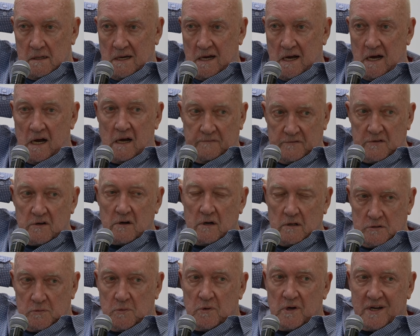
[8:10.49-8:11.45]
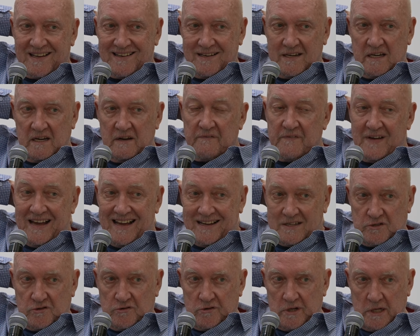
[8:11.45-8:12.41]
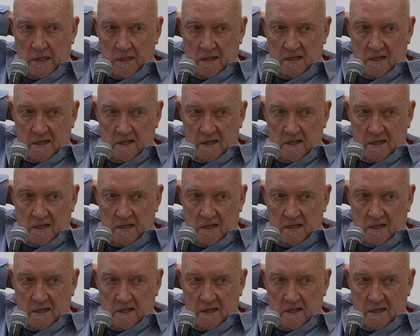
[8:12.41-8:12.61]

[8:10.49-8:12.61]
after I was working in a factory,